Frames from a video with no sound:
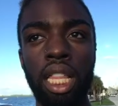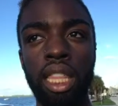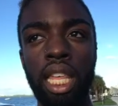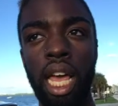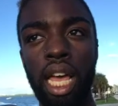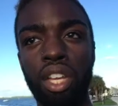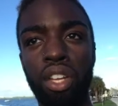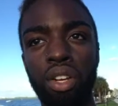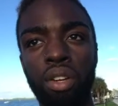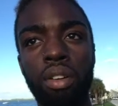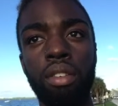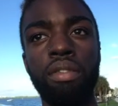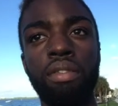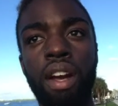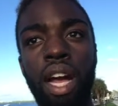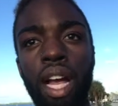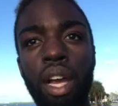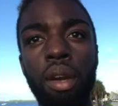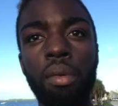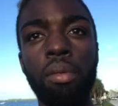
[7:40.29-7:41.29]
that your
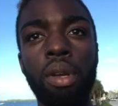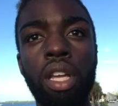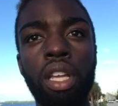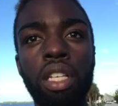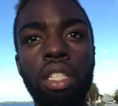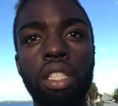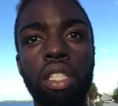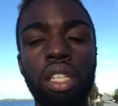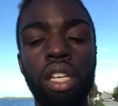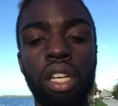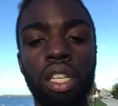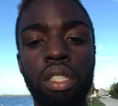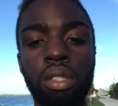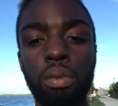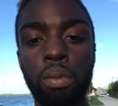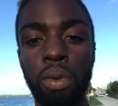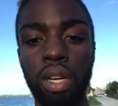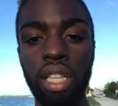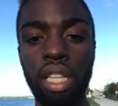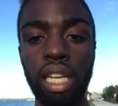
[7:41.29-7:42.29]
environment
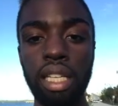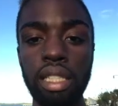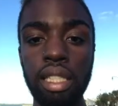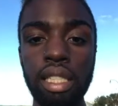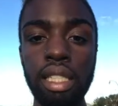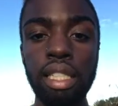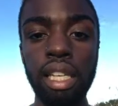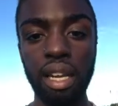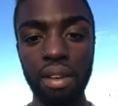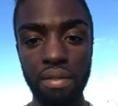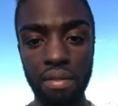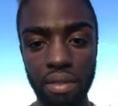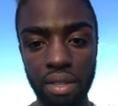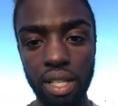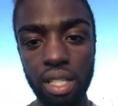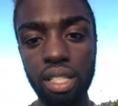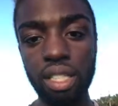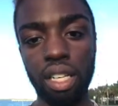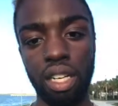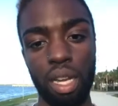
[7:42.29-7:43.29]
is one that's safe
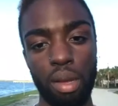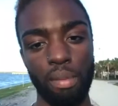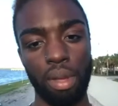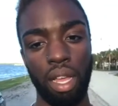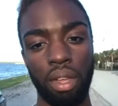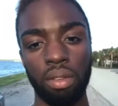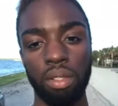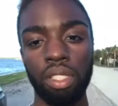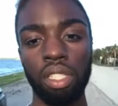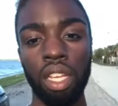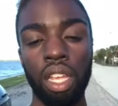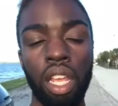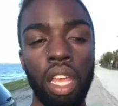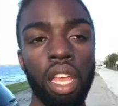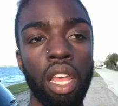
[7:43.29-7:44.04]
to come out.